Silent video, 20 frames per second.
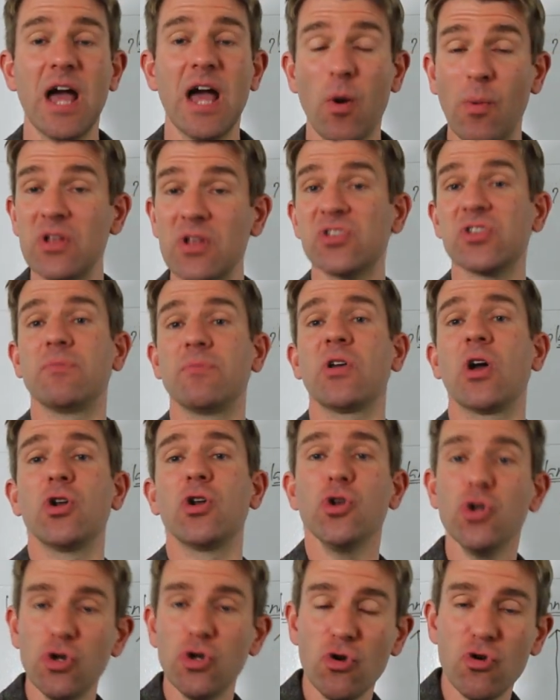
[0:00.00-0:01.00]
And when something
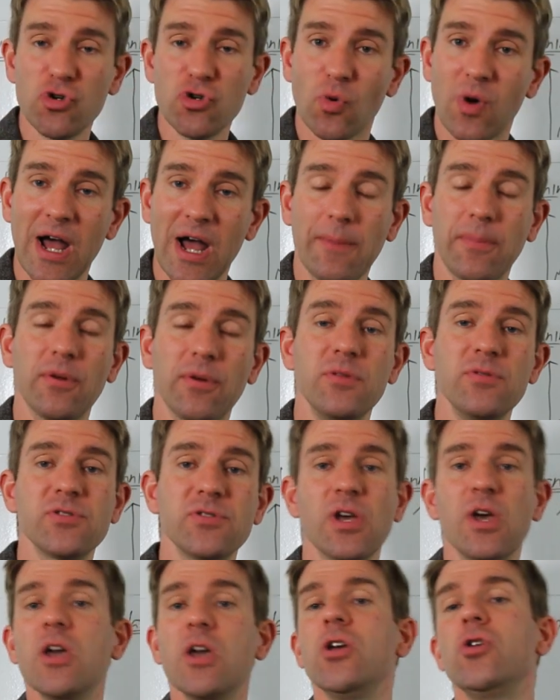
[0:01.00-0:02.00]
unusual happens,
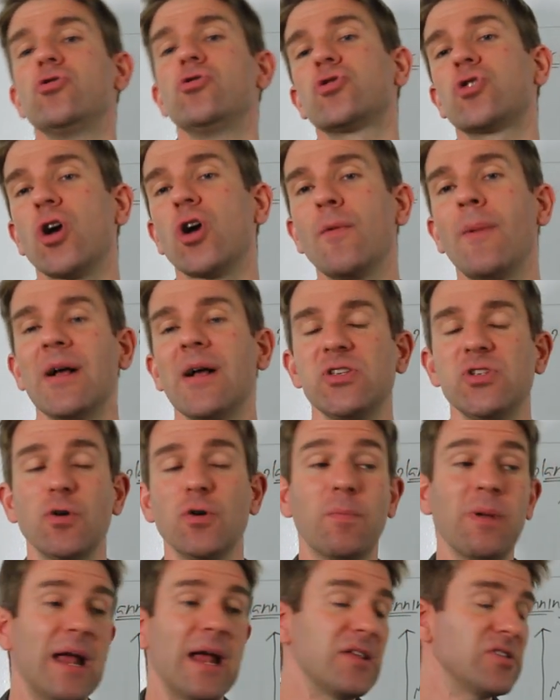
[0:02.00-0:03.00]
you just go back to
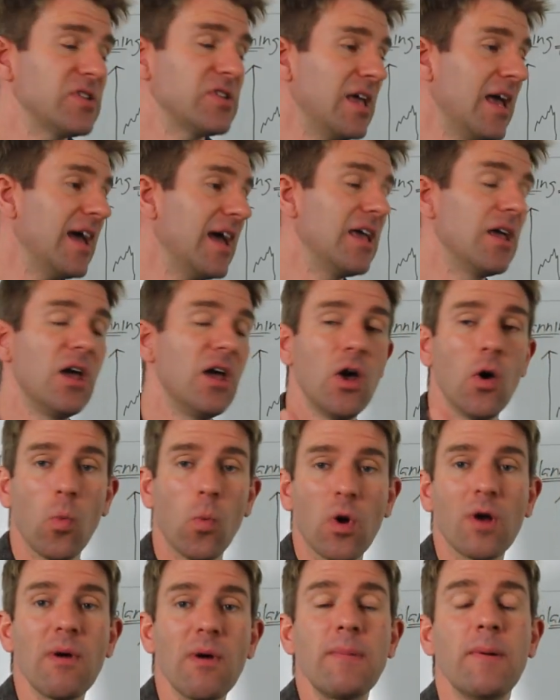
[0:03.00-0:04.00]
your plan and say, hey,
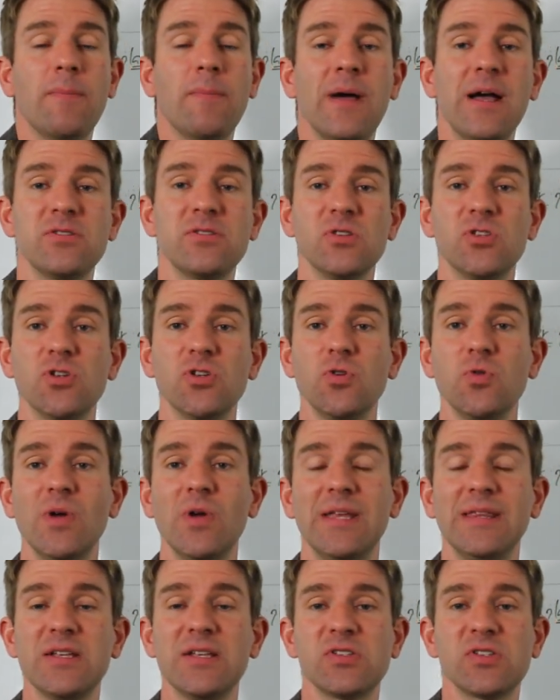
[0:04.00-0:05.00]
what am I prepared to do
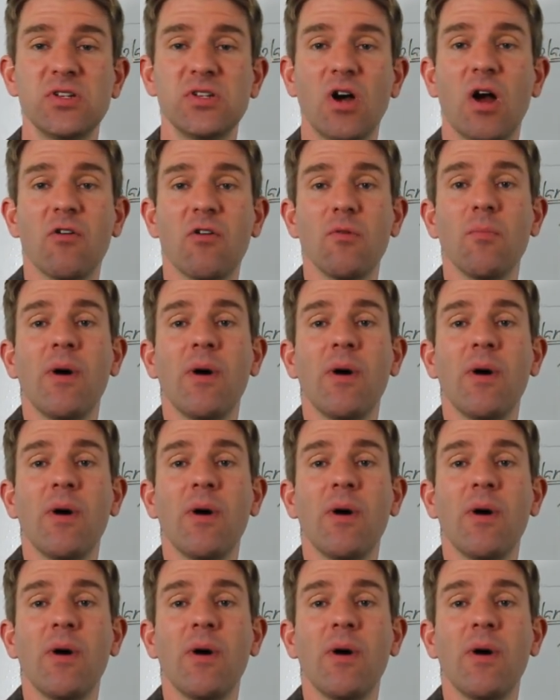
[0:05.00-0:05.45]
in this scenario?